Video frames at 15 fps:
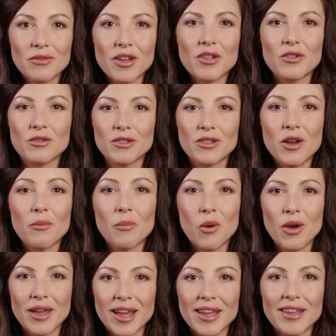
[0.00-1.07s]
did you stumble
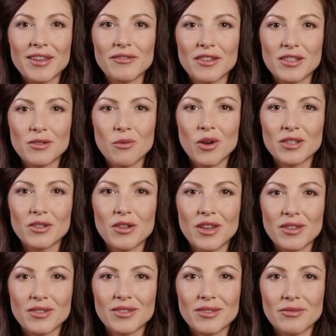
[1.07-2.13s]
on any of these
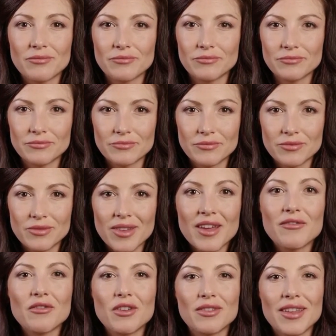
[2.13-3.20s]
questions?
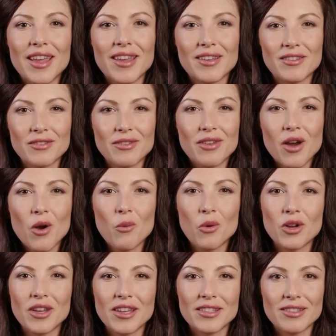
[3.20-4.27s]
If you did, no
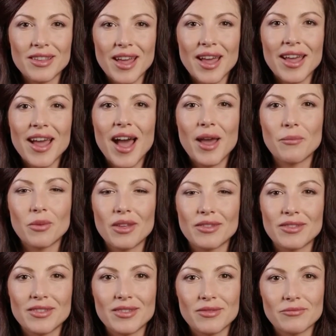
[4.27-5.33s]
worries, it
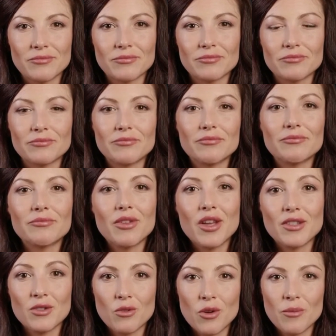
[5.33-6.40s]
happens.
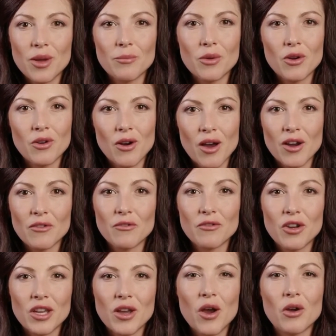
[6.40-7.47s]
Just remember, our
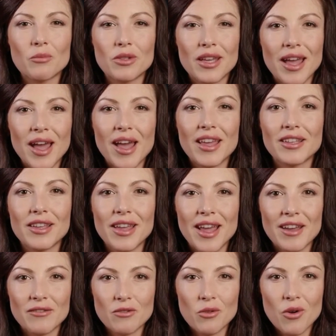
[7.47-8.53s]
free CompTIA I T
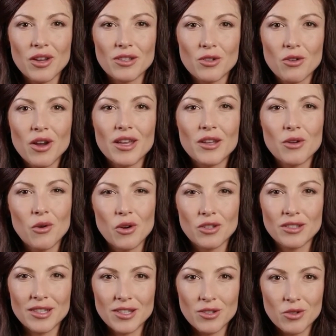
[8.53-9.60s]
F plus training
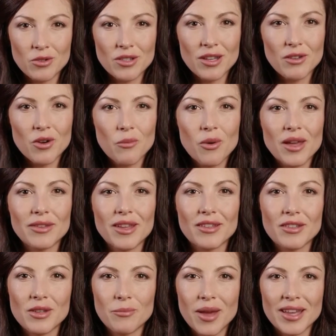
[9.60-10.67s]
course is your secret
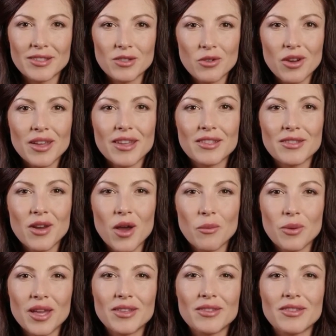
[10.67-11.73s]
weapon to mastering these
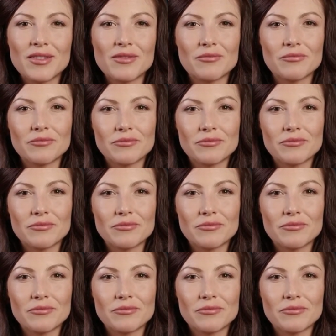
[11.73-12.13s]
topics.